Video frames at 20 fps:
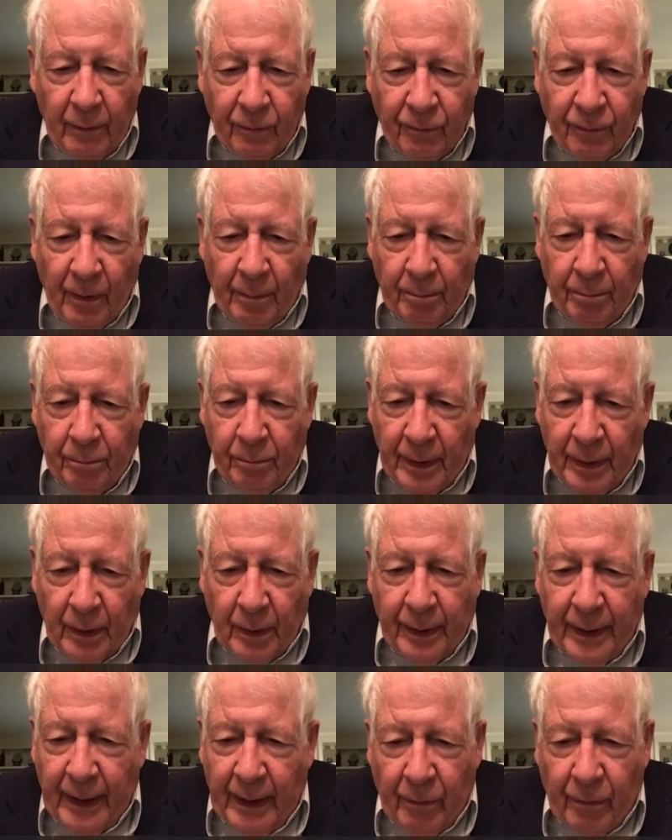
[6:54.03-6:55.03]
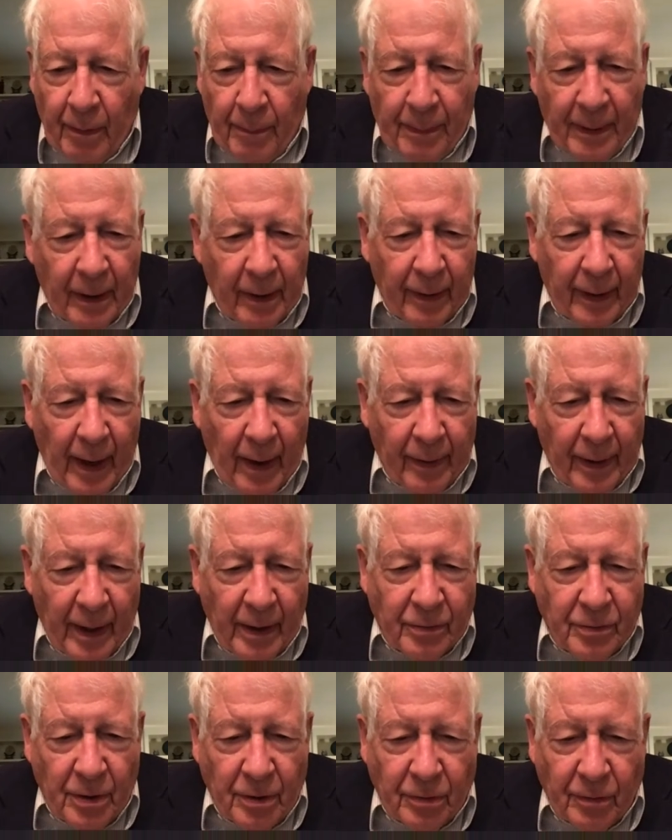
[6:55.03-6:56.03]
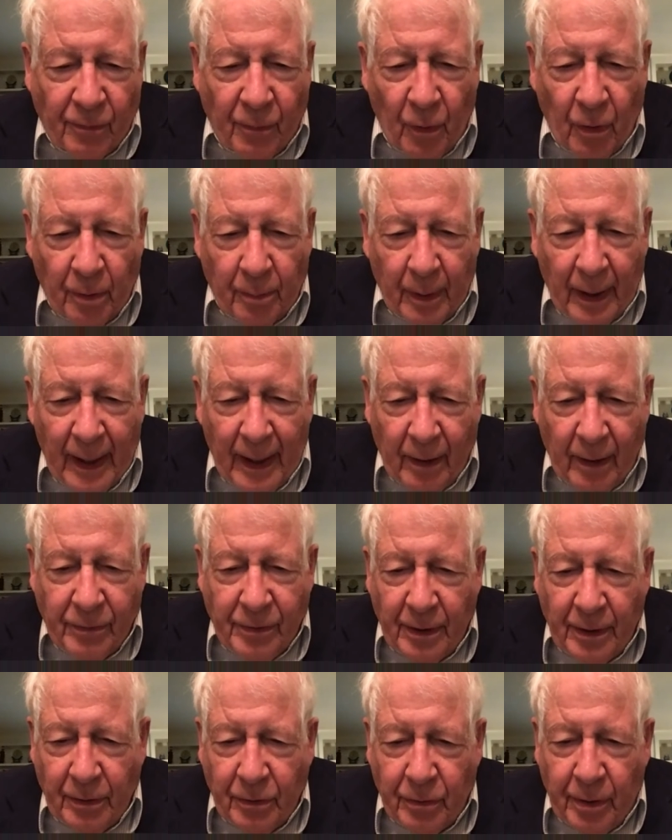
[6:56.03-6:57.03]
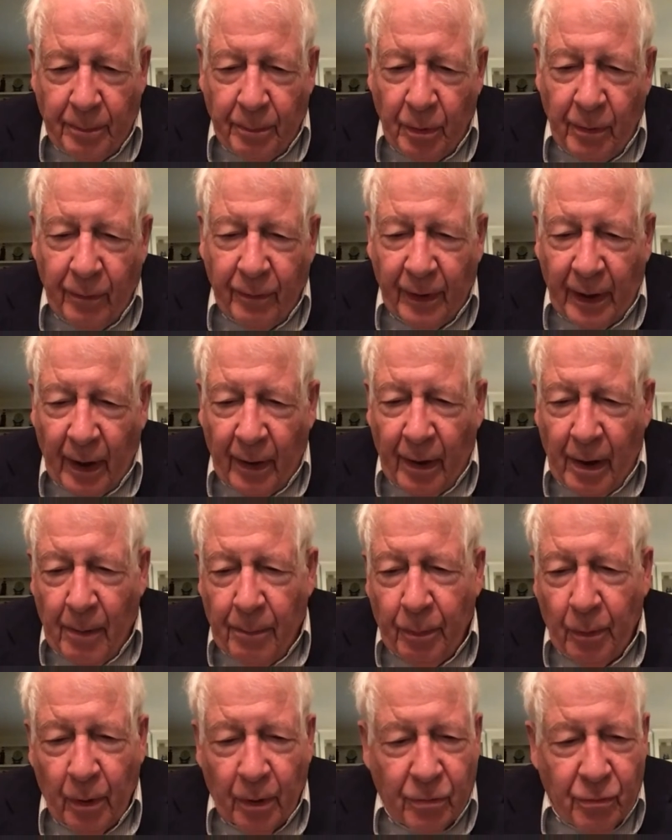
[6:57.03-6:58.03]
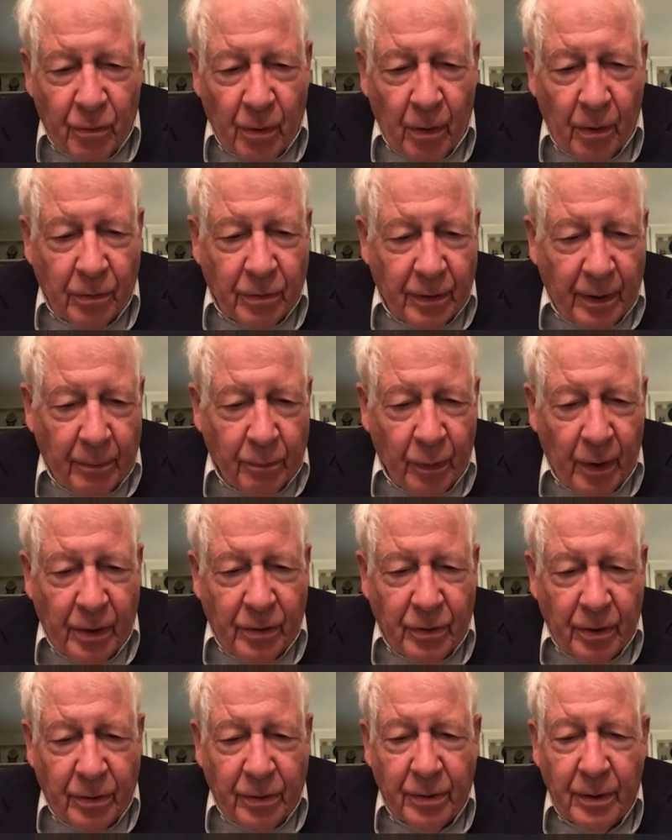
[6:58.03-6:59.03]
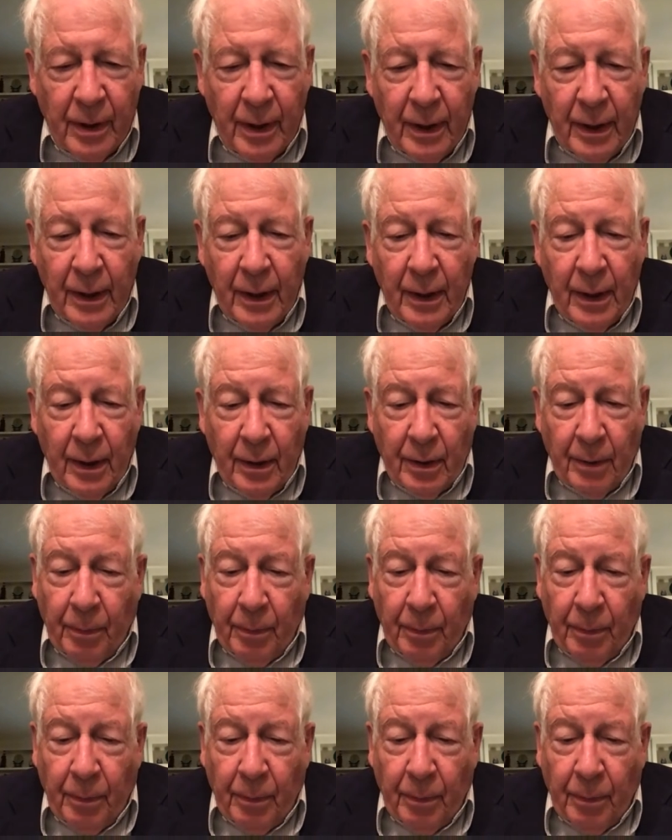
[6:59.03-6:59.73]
from building and repairing our nation's affordable housing to improving our airports, roads, and bridges. The